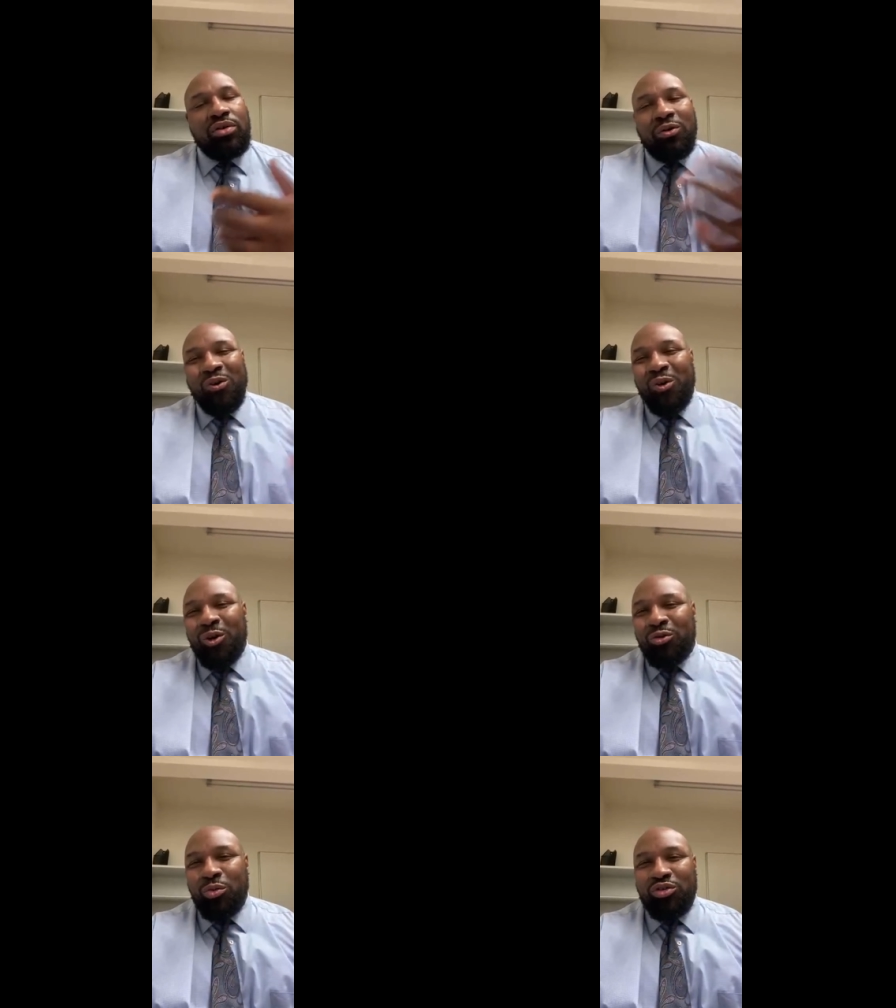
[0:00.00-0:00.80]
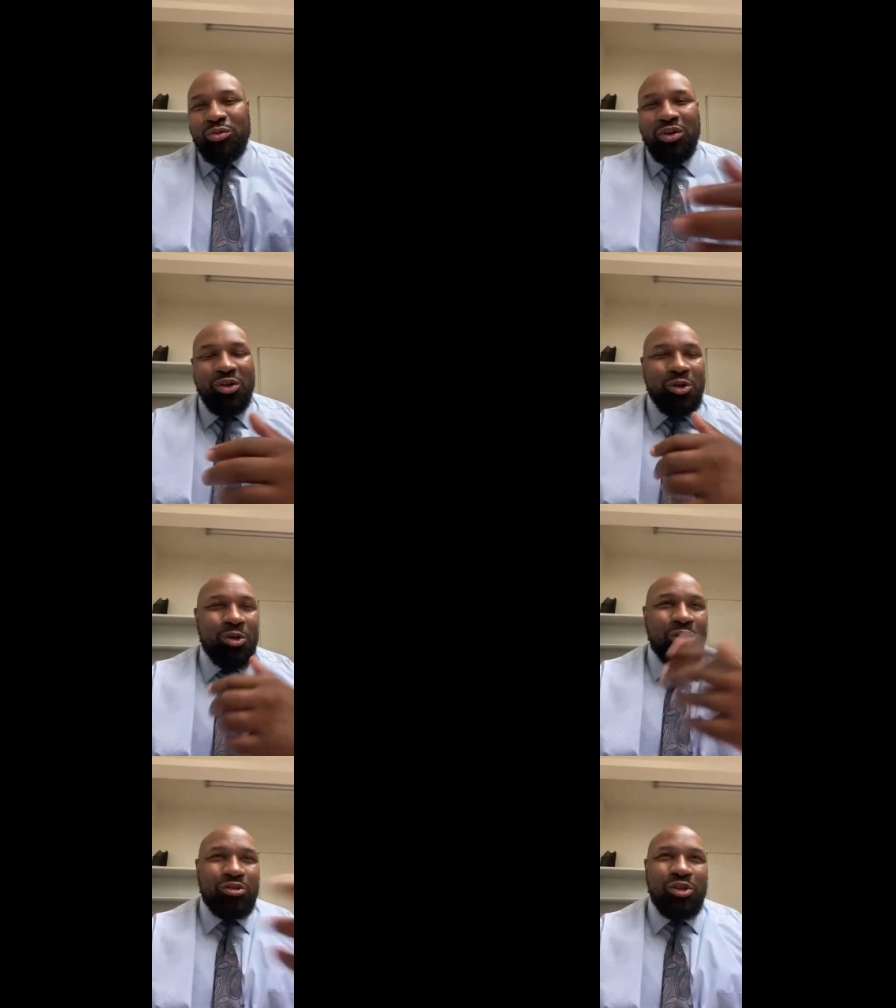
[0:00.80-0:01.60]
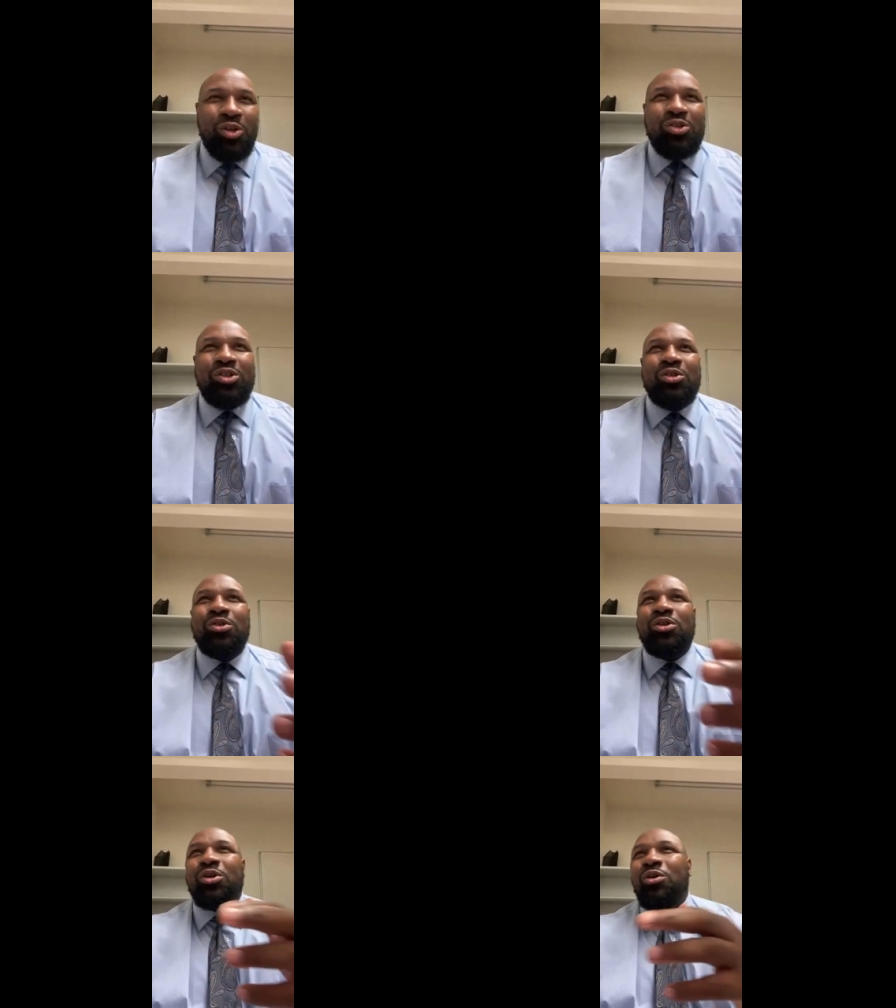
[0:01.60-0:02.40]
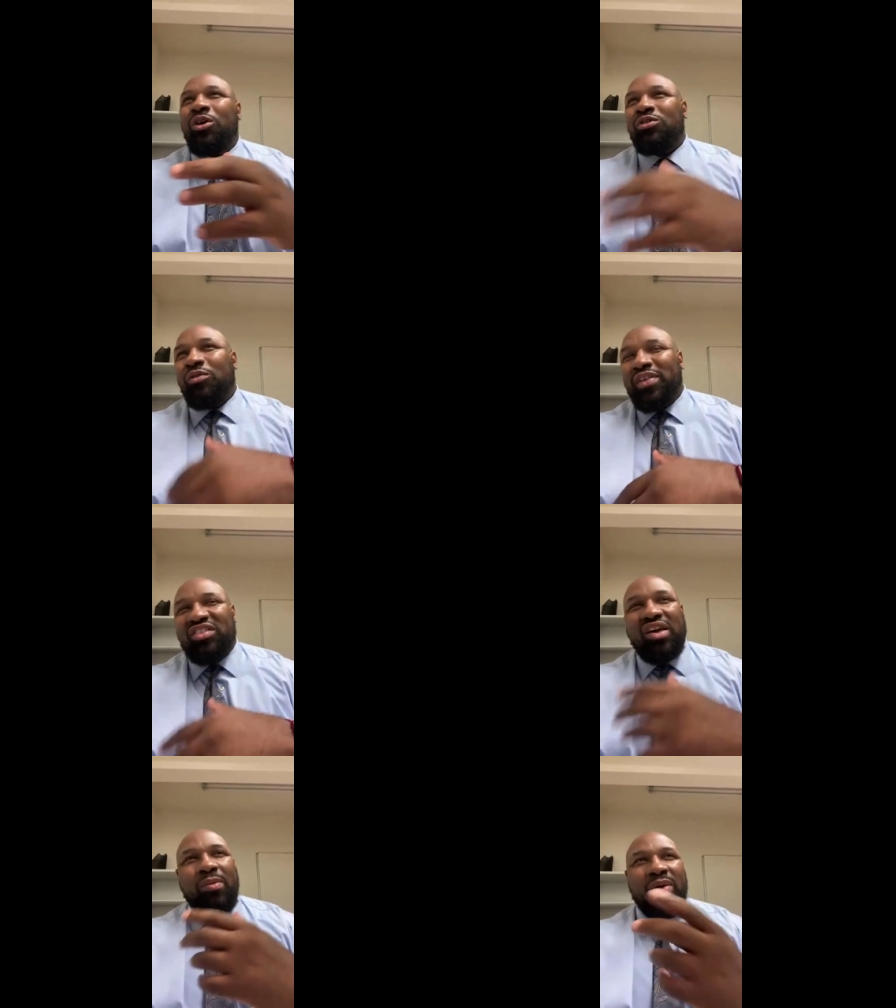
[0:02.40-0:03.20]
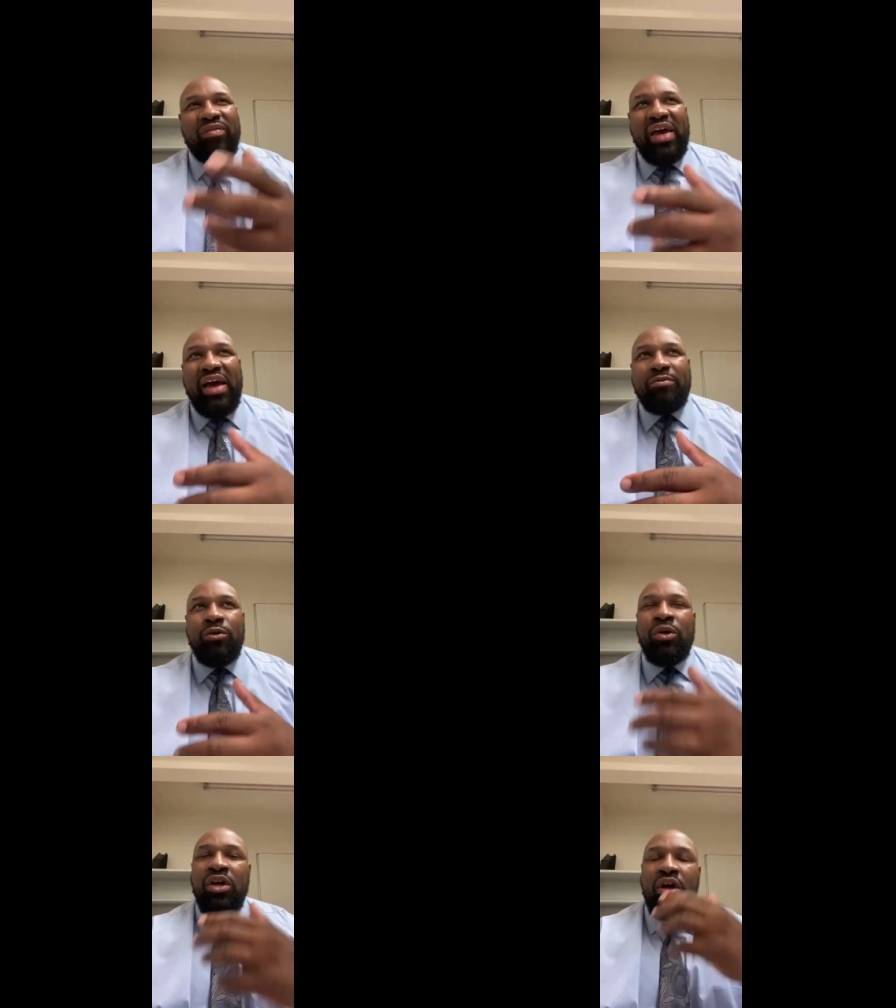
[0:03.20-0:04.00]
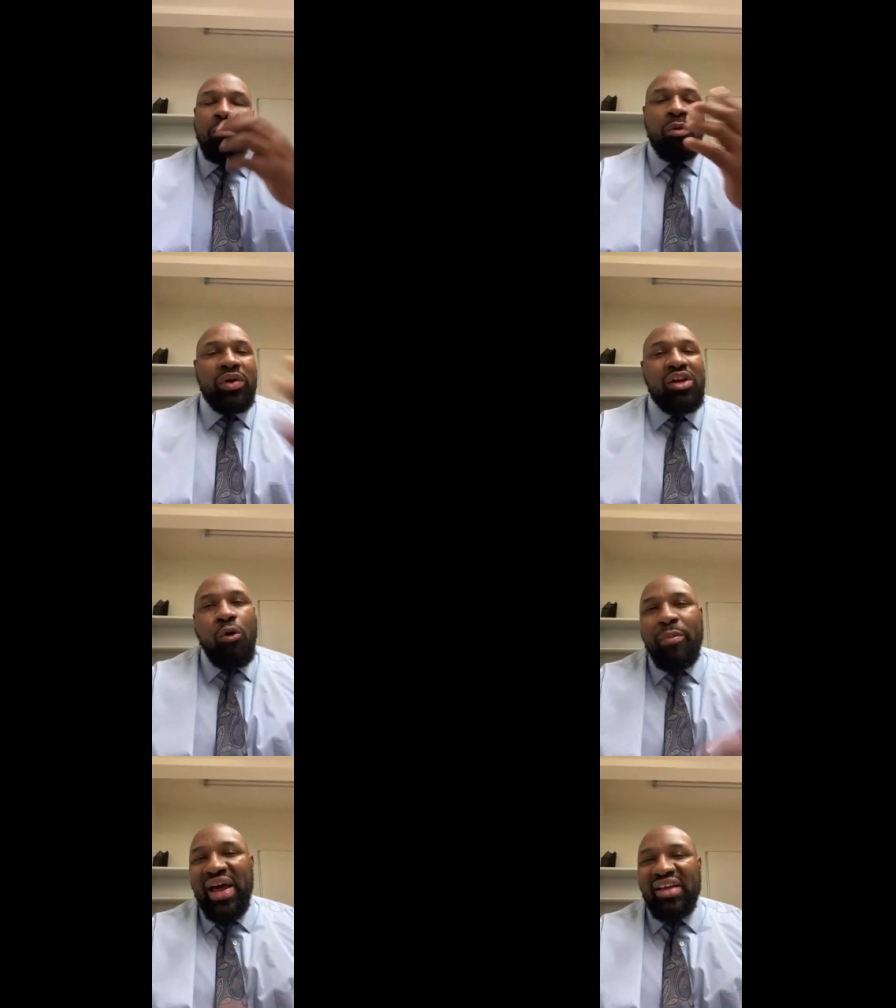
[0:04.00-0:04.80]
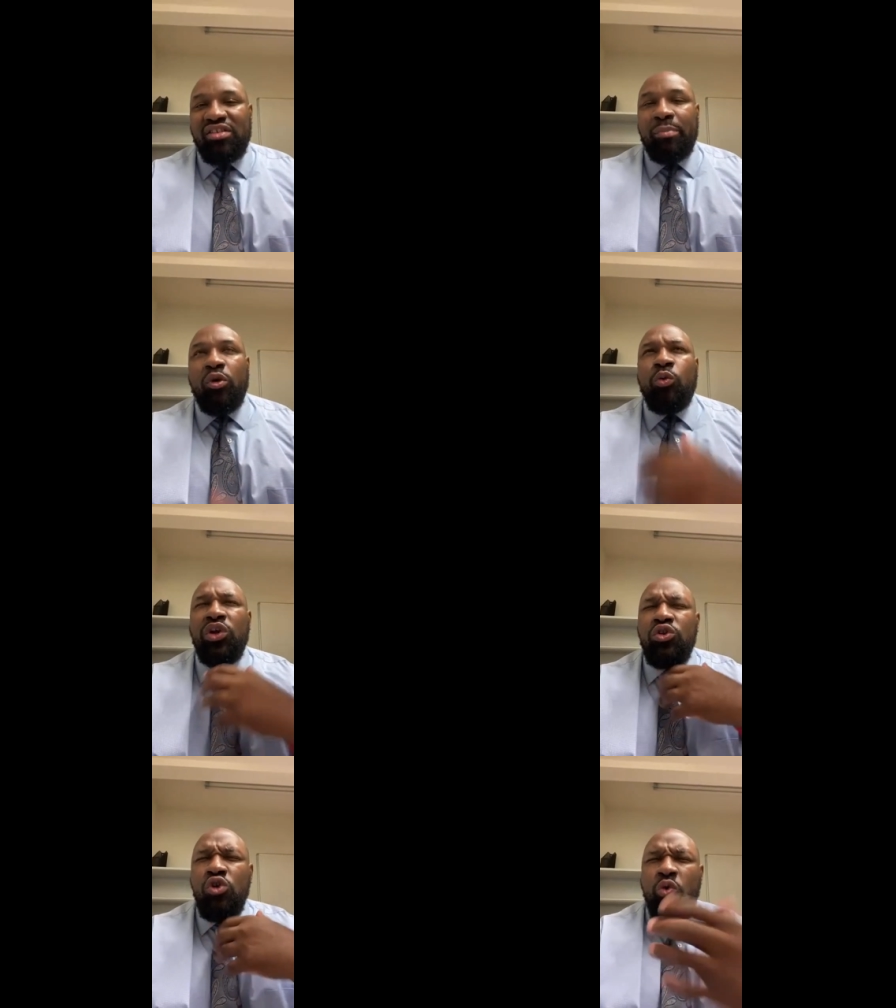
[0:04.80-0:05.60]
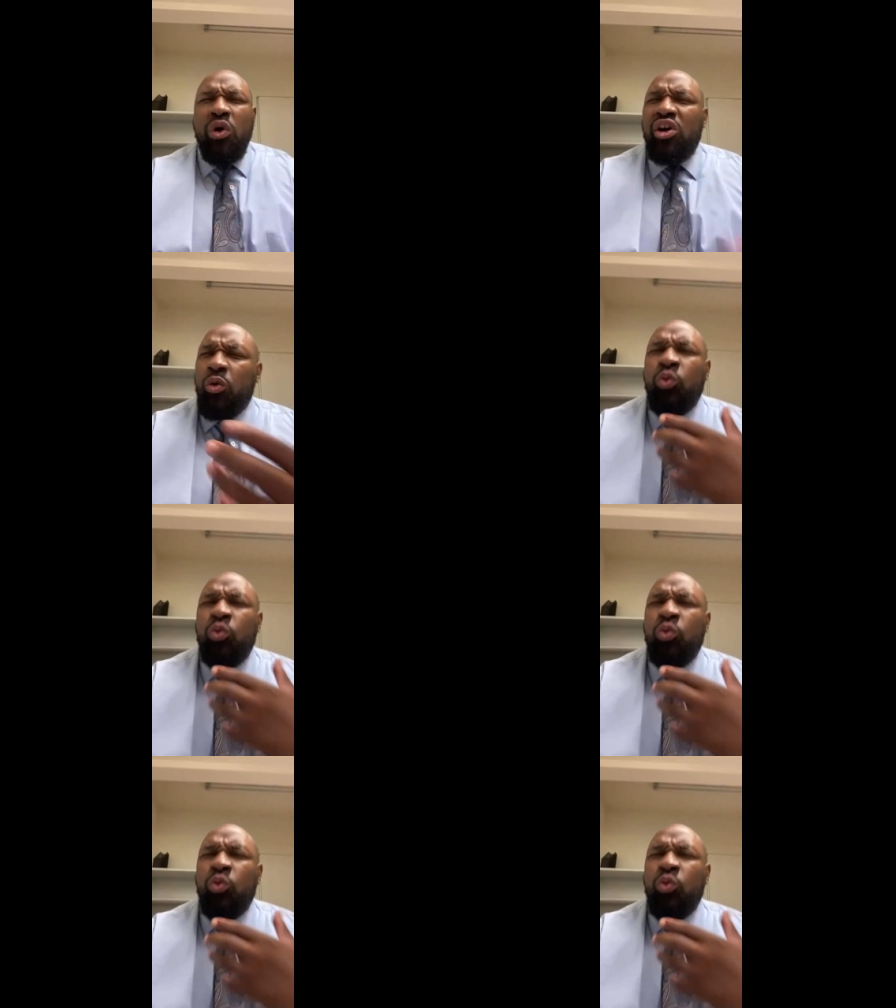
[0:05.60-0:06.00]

could call us what you want, you could call us delusional, you could call us over the top, whatever have you. But we know basketball, we know what